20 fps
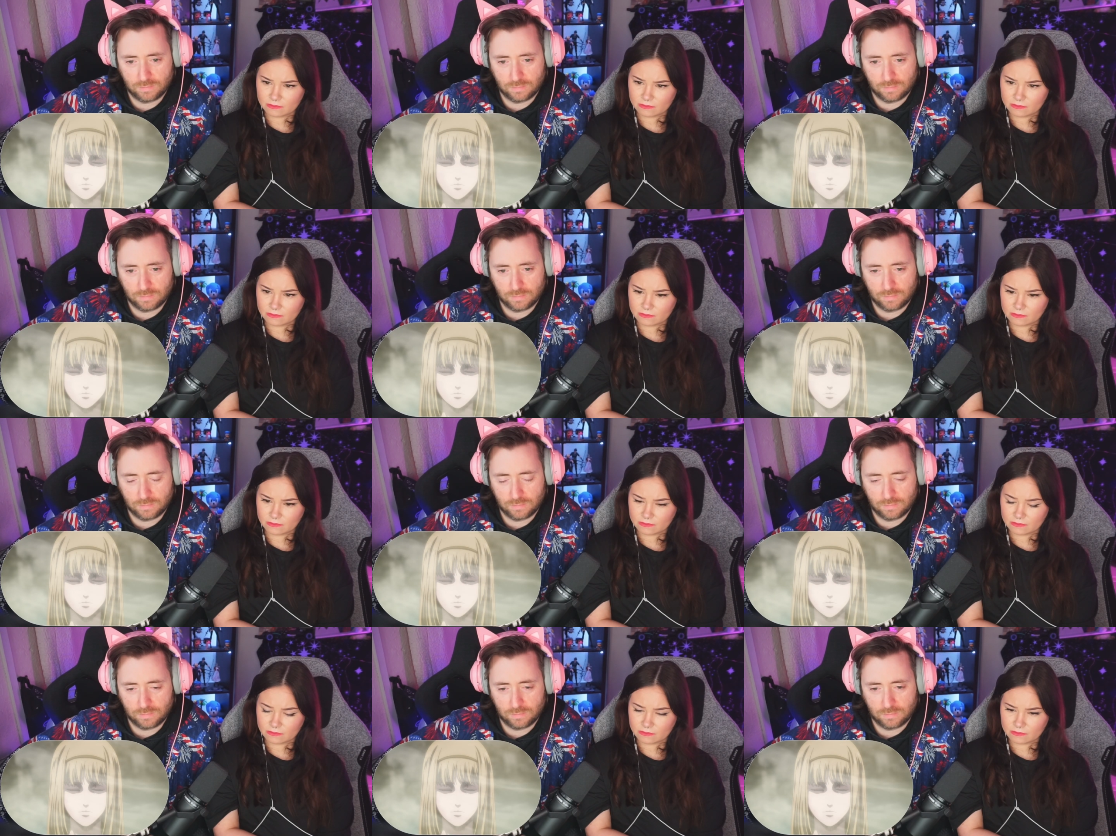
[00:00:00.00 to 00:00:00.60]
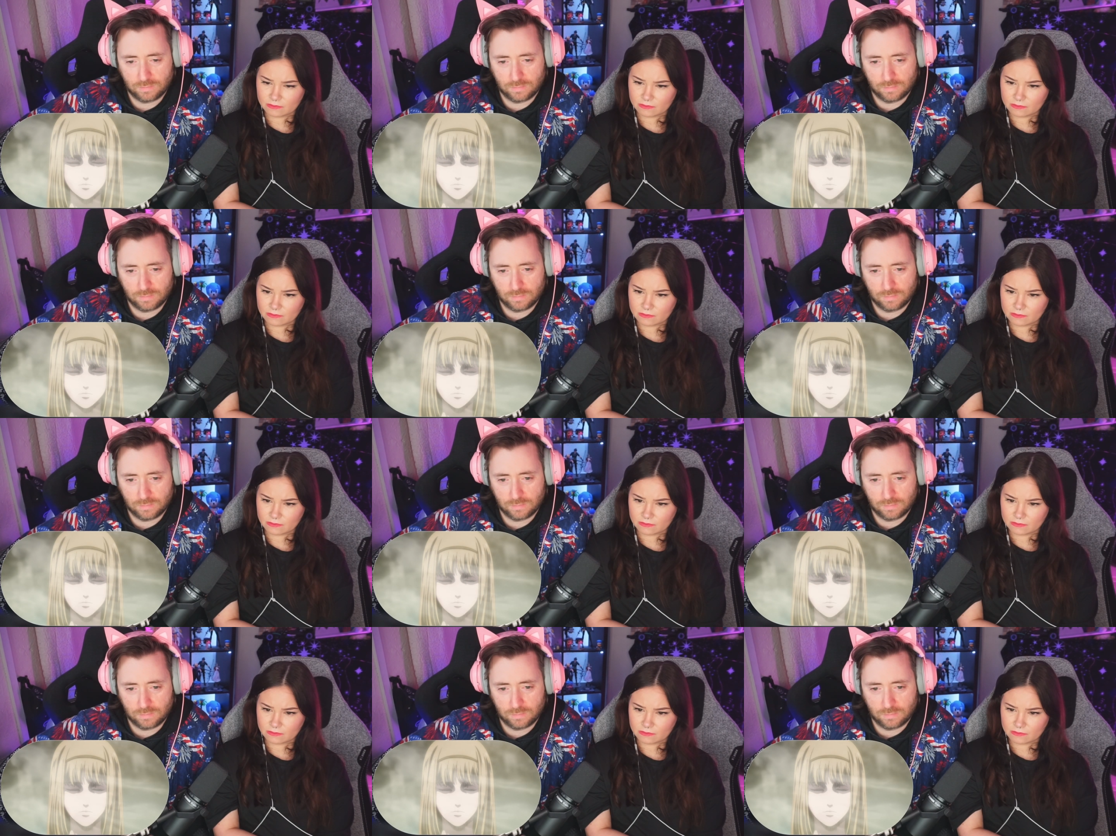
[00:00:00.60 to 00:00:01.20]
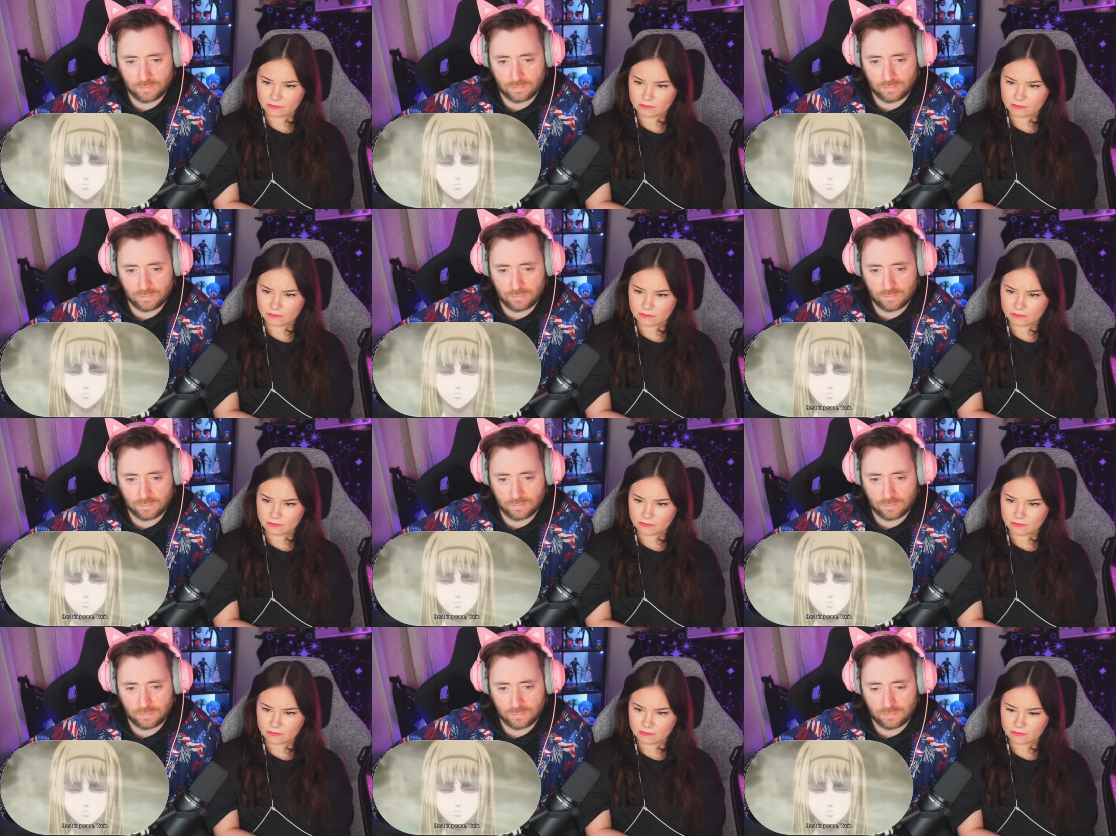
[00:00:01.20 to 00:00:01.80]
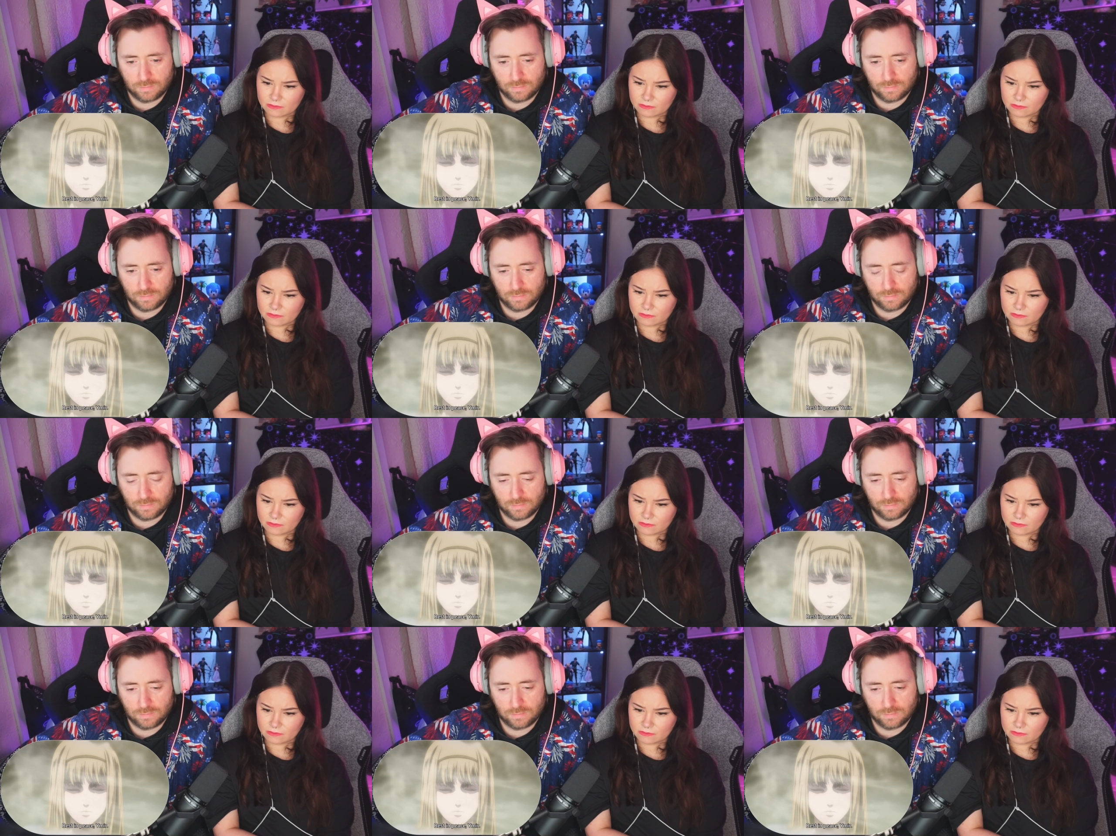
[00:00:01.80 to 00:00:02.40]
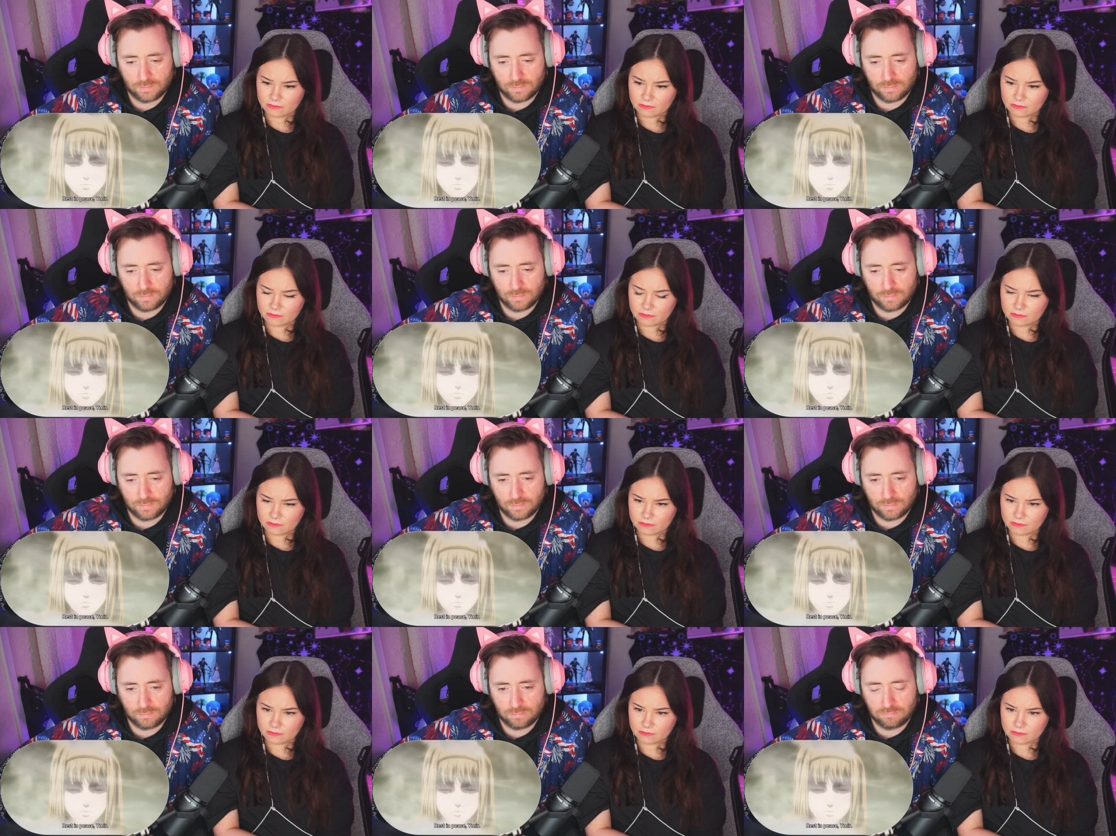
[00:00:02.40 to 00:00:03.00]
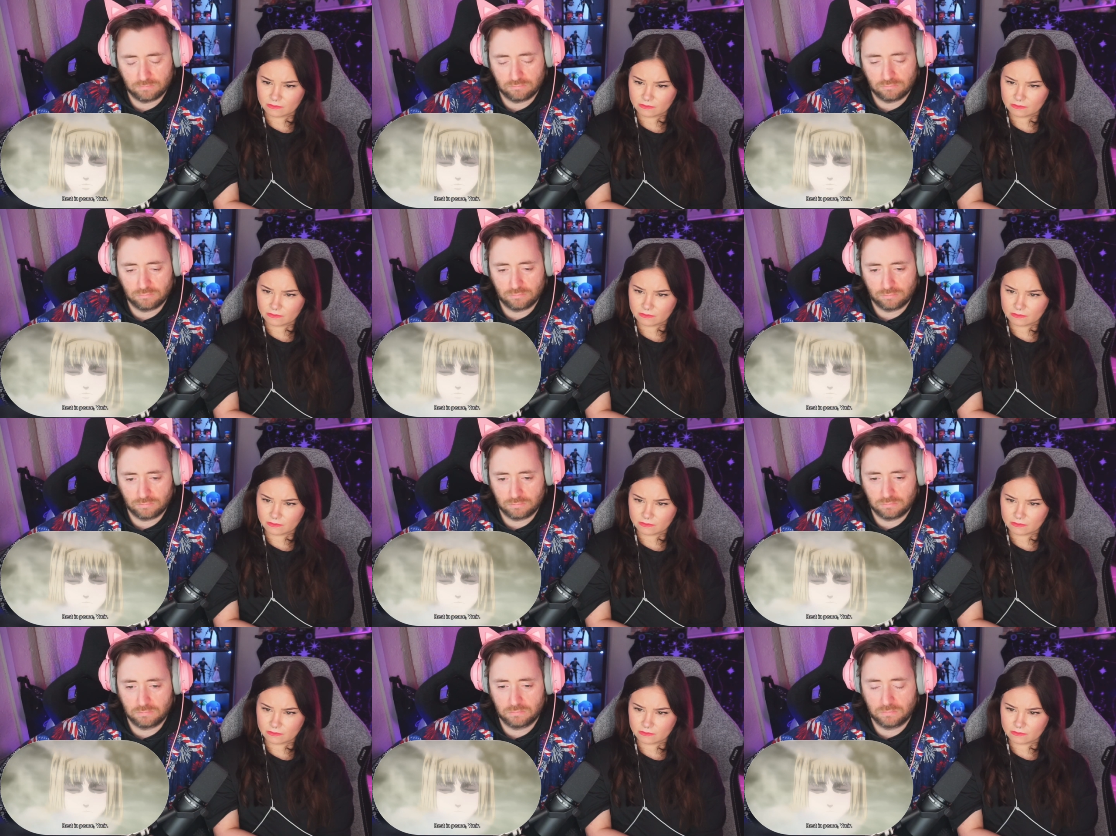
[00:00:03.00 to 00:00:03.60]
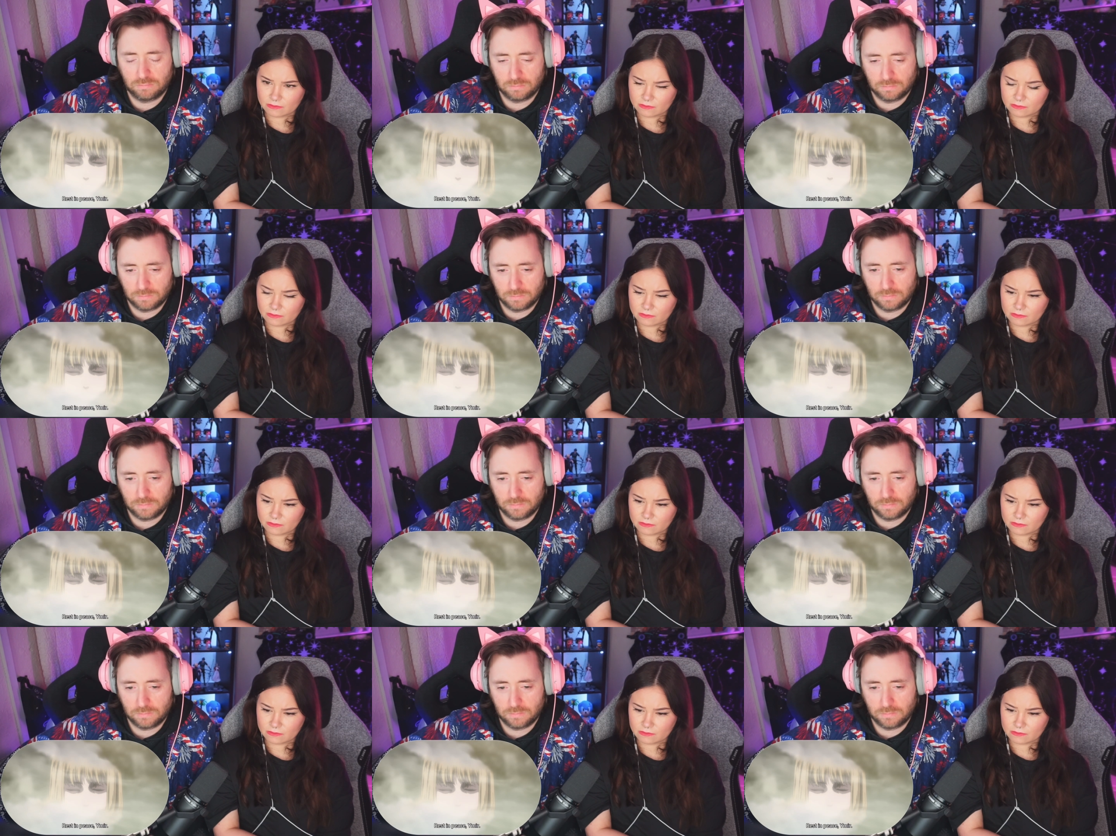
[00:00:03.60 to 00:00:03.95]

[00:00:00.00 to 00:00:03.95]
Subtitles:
Nobody speaks.